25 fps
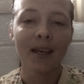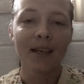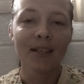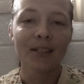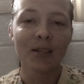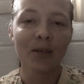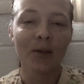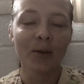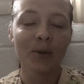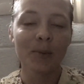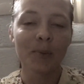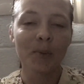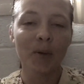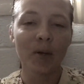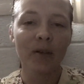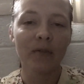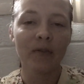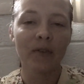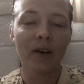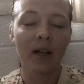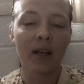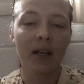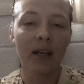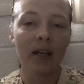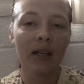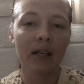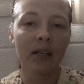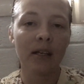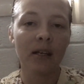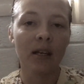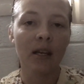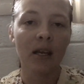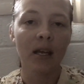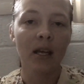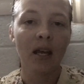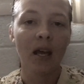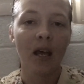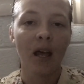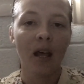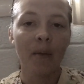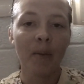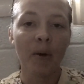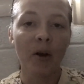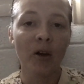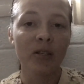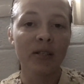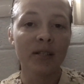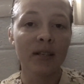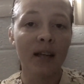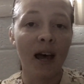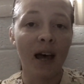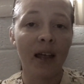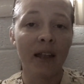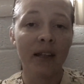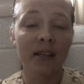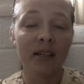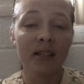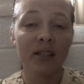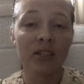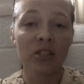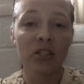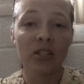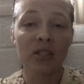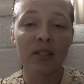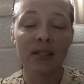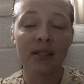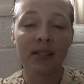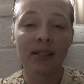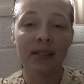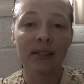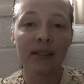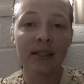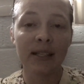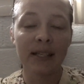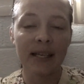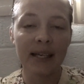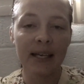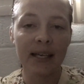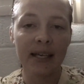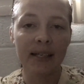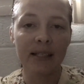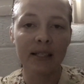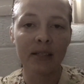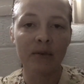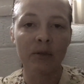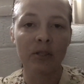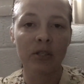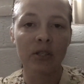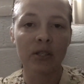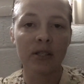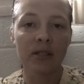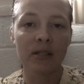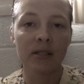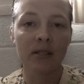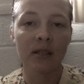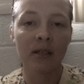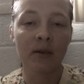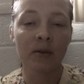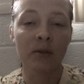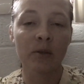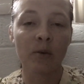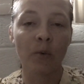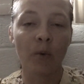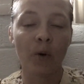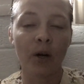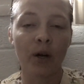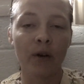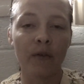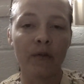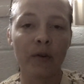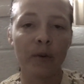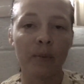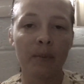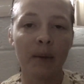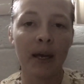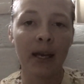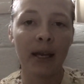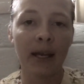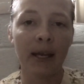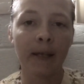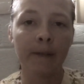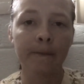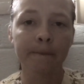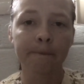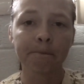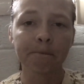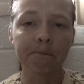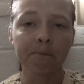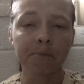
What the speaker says: So it was pretty funny, and personalities just clicked. It was a wonderful meeting.